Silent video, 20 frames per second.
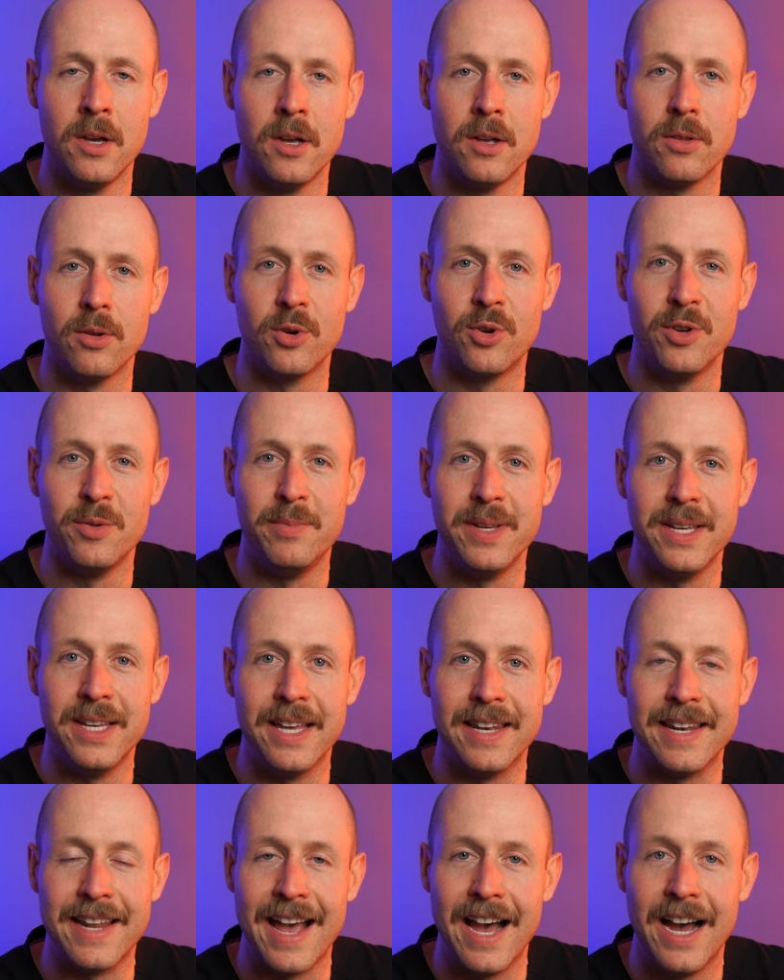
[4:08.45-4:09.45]
there could be
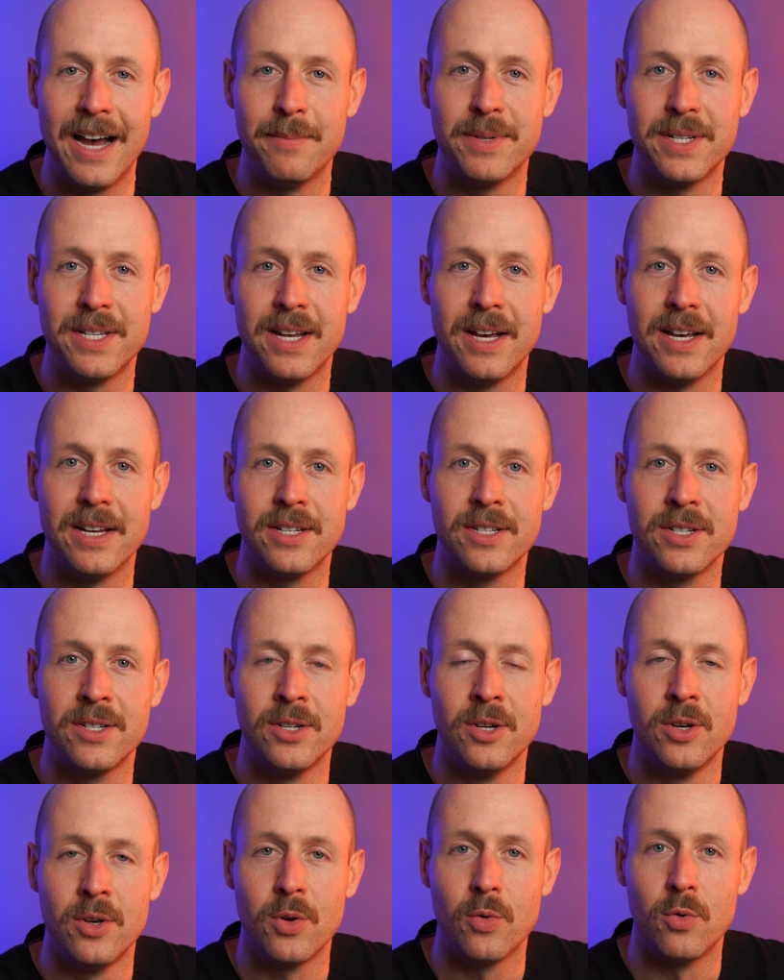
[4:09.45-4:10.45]
an abscess
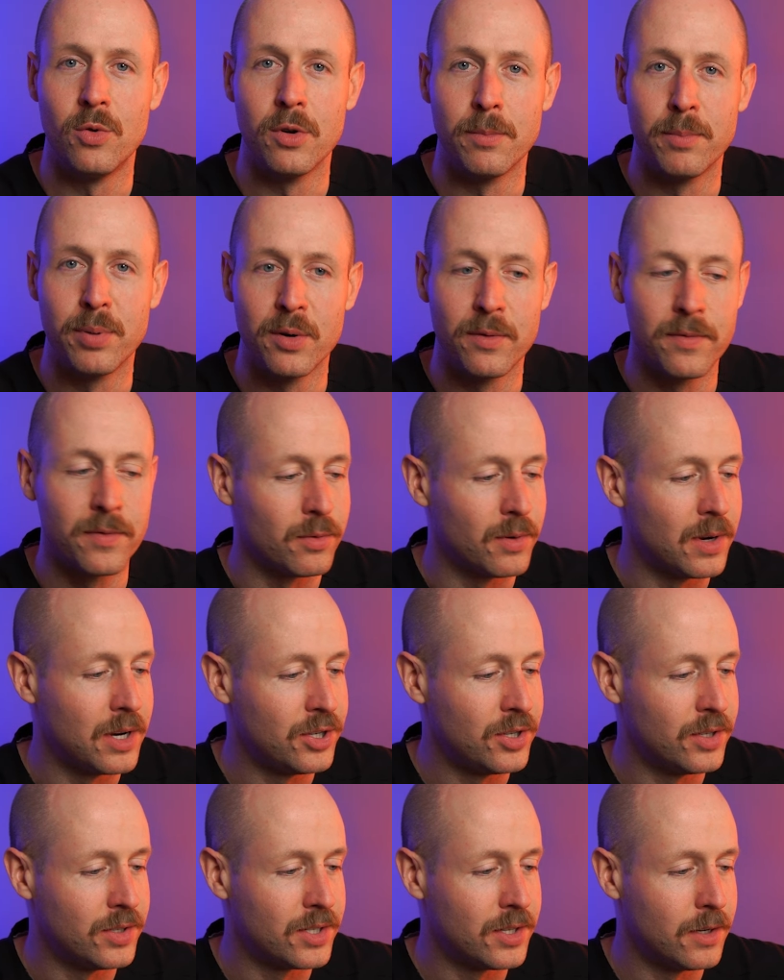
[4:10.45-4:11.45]
or a
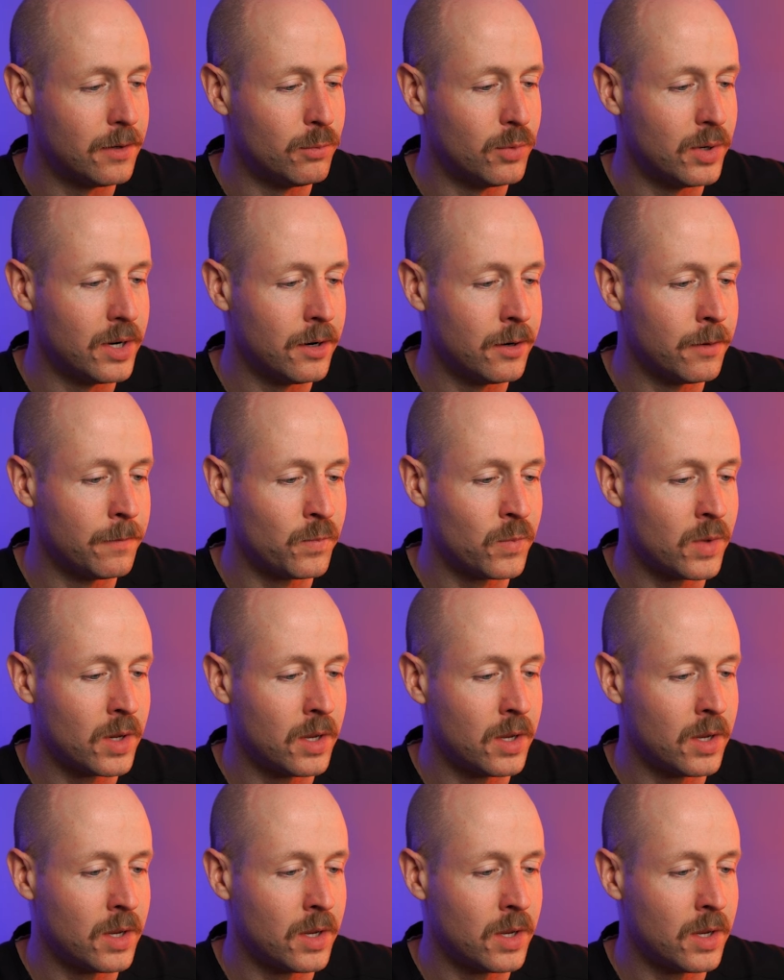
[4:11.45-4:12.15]
perforation somewhere.